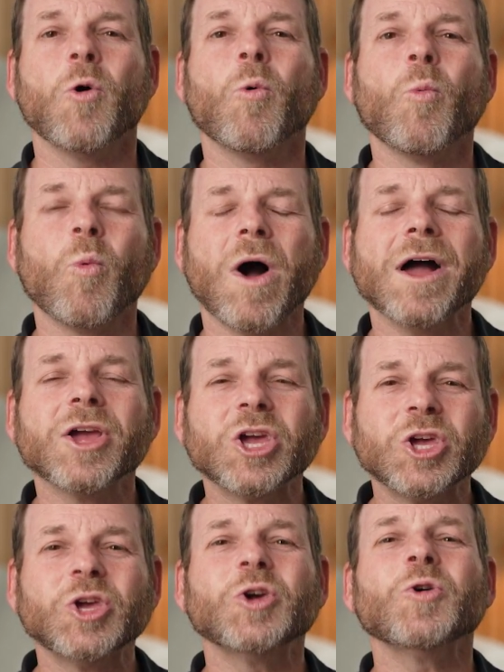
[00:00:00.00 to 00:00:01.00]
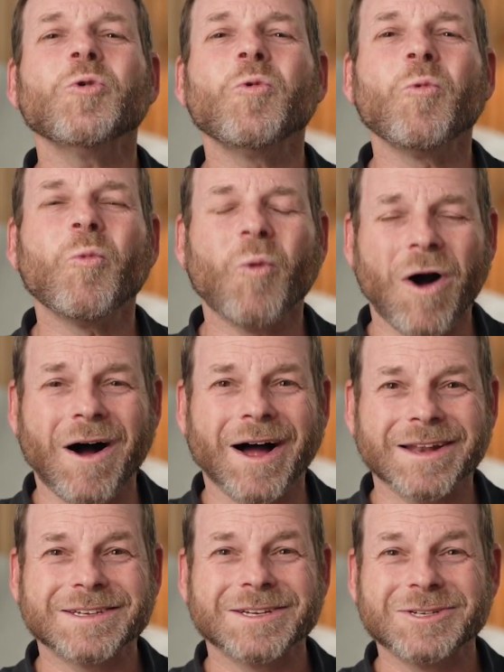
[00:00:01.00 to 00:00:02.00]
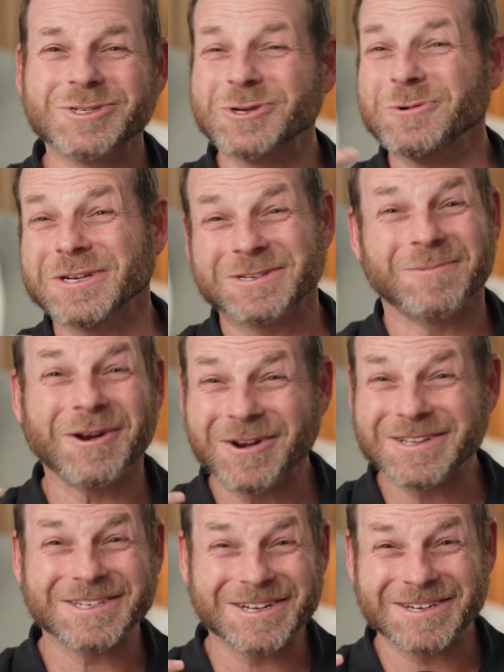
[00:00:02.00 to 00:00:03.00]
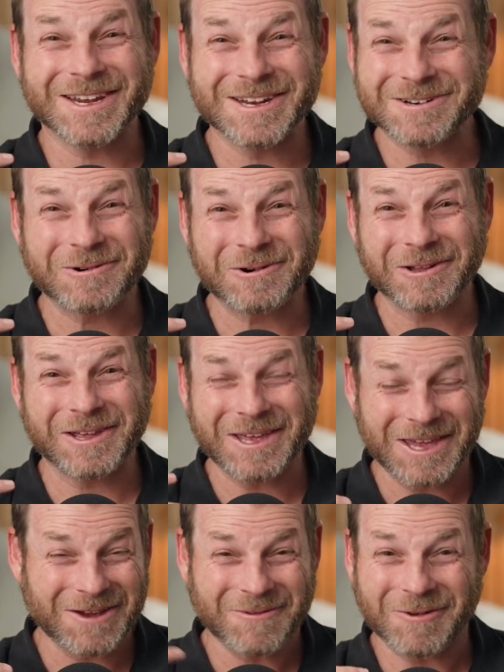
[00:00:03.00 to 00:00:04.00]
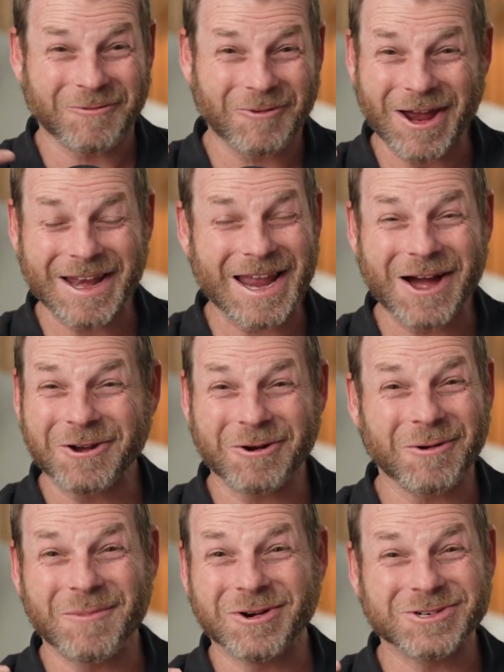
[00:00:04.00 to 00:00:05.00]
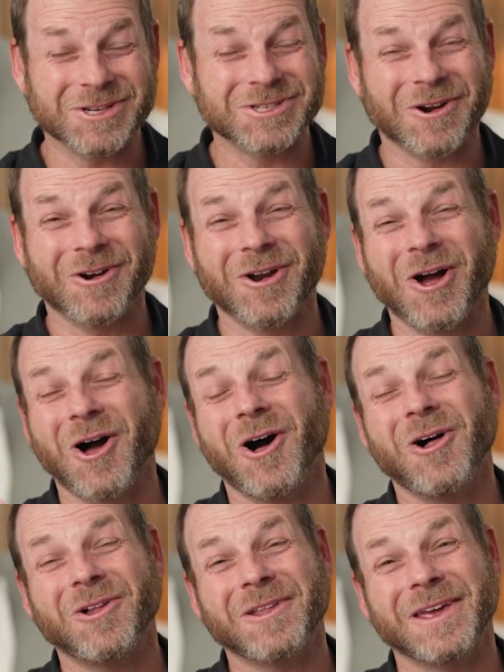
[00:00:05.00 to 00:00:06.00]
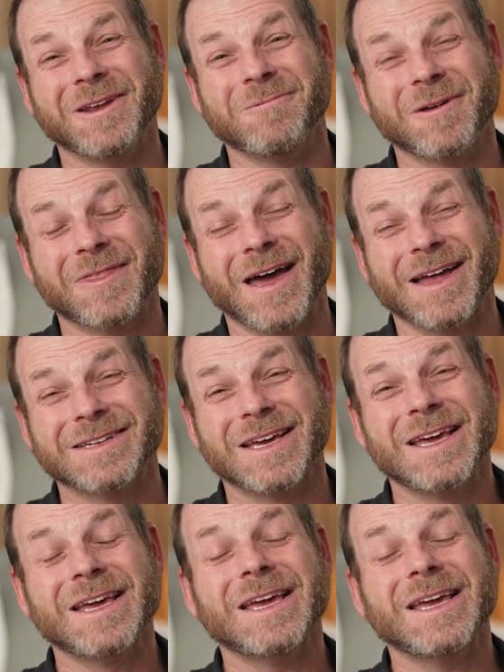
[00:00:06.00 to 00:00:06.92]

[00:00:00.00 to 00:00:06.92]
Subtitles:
what you want to experience internally, even if right now your emotions aren't all in with that.